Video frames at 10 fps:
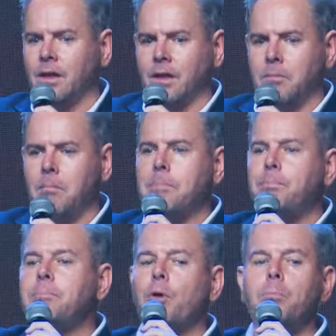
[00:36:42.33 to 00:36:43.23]
my
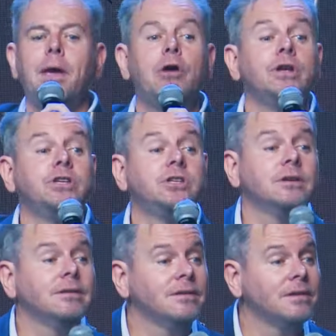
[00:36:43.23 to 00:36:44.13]
people perish.
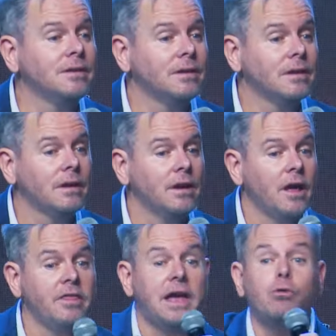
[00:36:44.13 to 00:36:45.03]

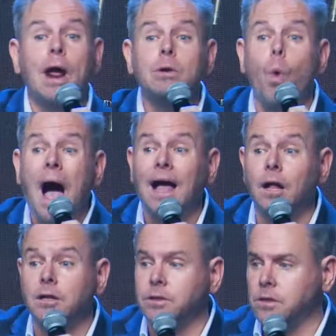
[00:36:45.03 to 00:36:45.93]
They run
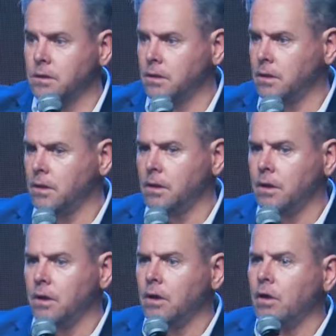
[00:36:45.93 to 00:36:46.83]
wild.
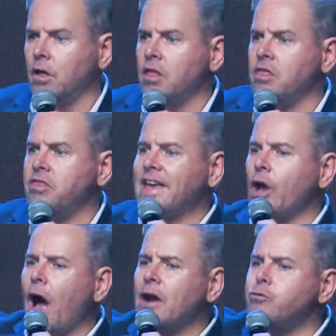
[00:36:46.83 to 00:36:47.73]
They are
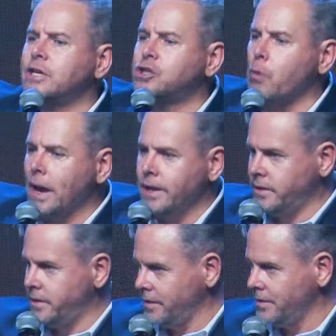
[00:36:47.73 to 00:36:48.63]
unrestrained.
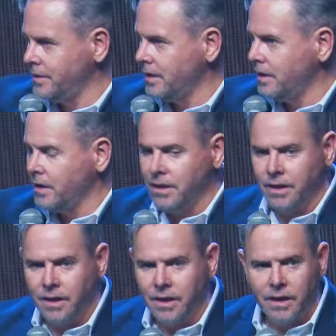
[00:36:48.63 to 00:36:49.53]

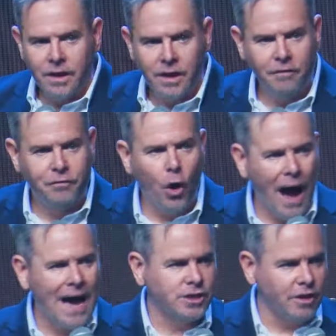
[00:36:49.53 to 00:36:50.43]
If your eyes are